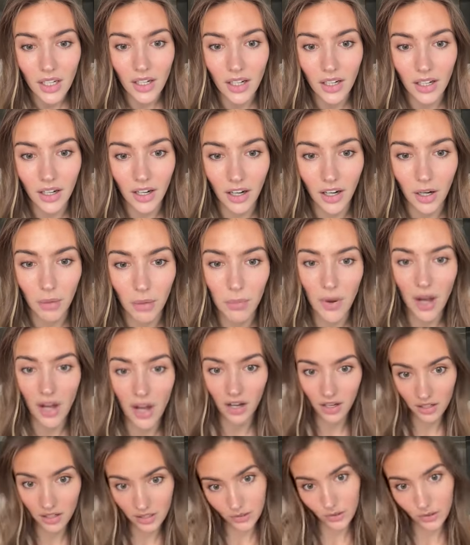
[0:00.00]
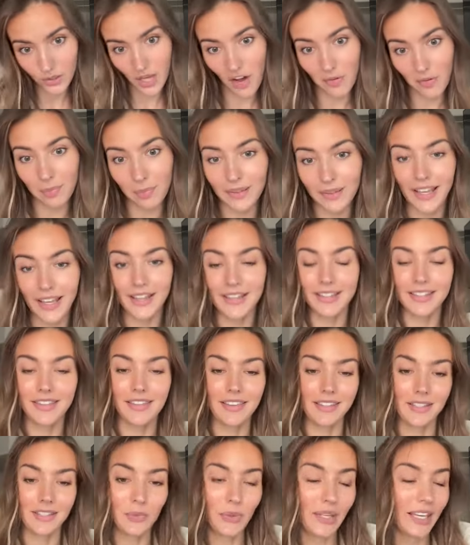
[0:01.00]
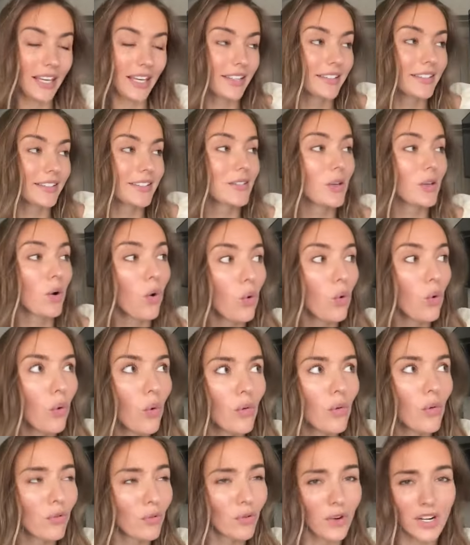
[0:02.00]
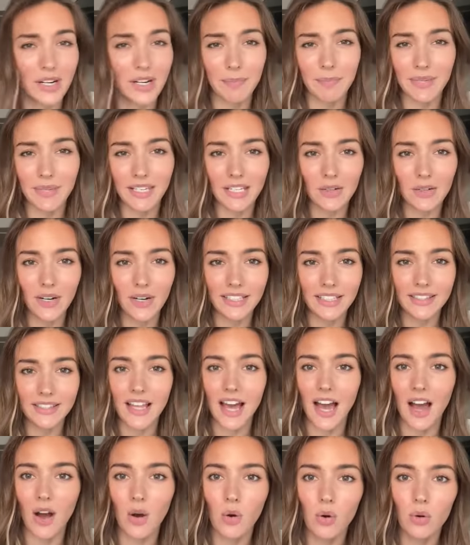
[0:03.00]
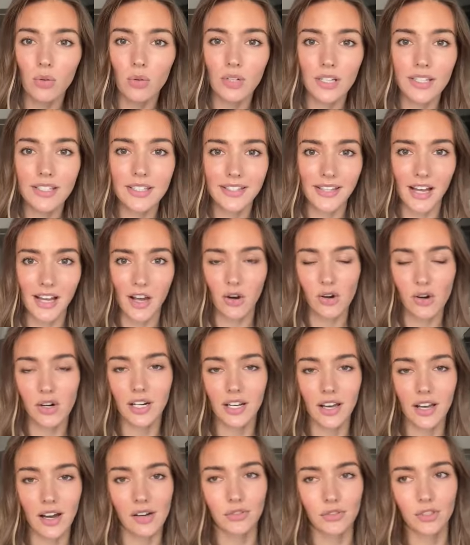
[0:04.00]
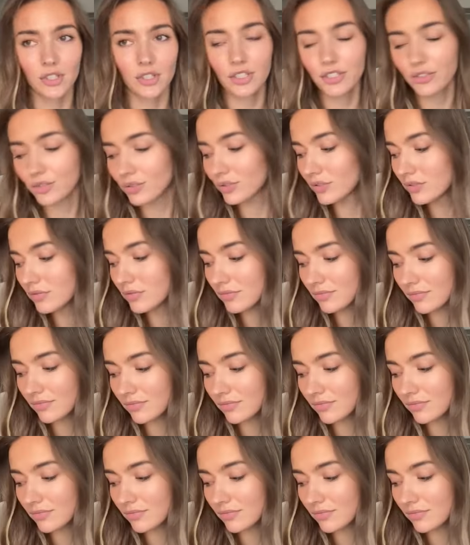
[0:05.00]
Um, do you have plans this weekend? So for me right now, it's Saturday afternoon.